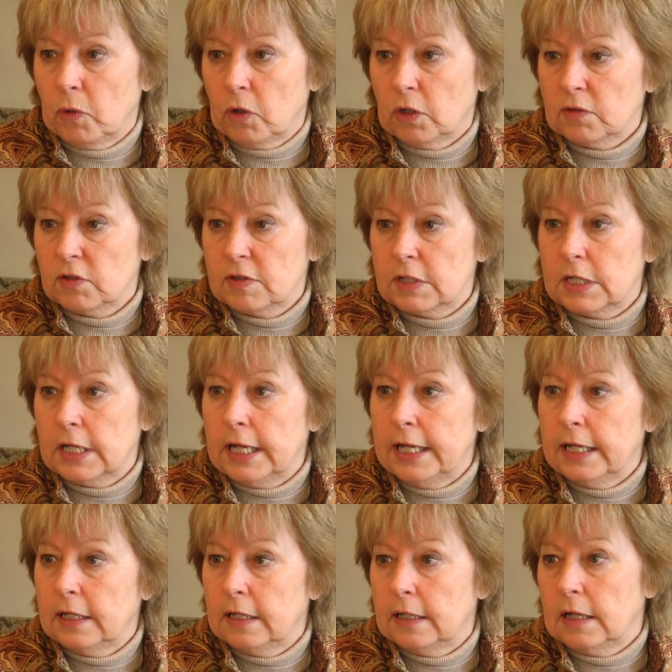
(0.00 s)
books mm-hmm.
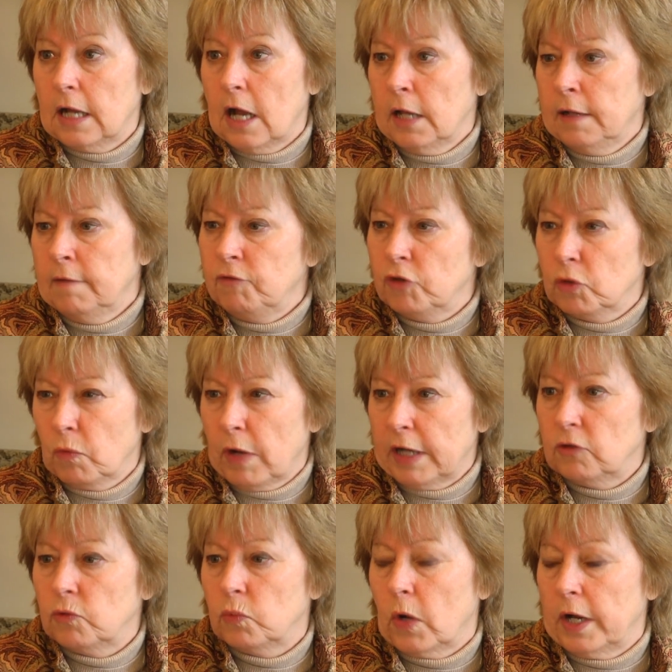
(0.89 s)
can kind of
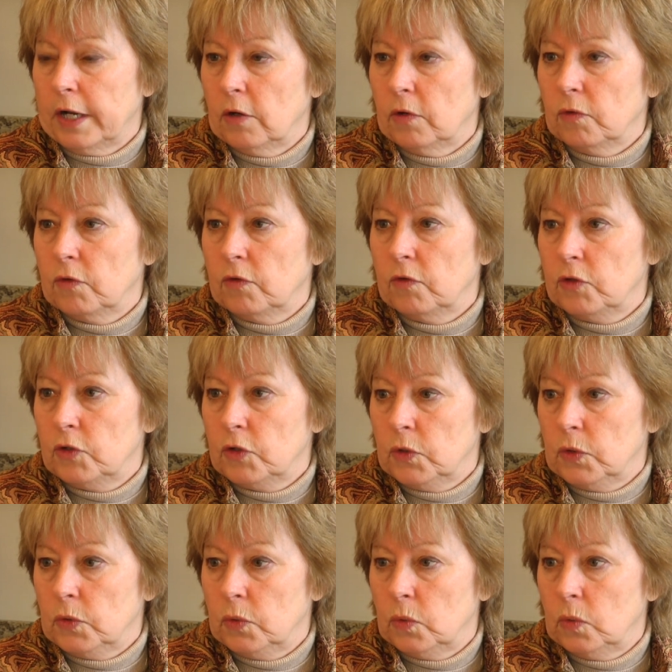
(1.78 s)
direct writers
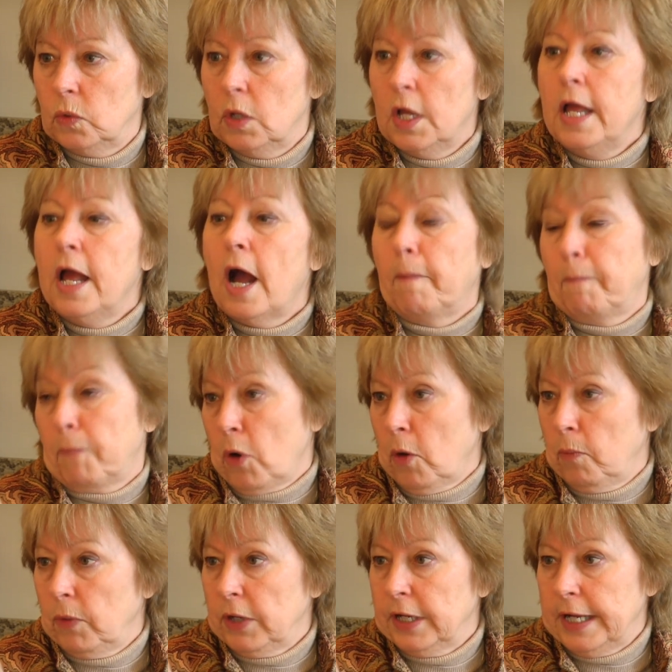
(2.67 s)
to
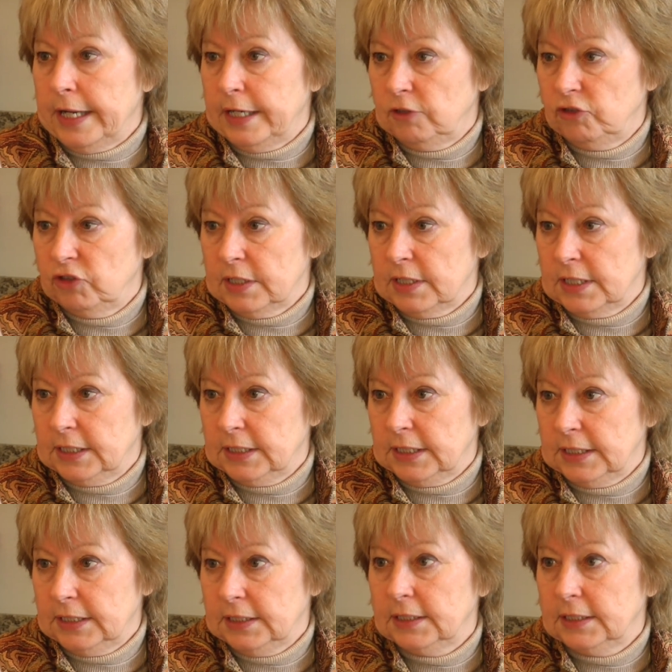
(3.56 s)
appropriate agencies.